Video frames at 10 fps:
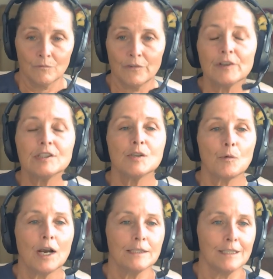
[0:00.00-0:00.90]
very
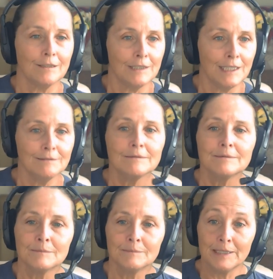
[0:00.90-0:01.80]
surprisingly,
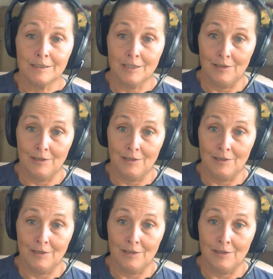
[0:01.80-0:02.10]
based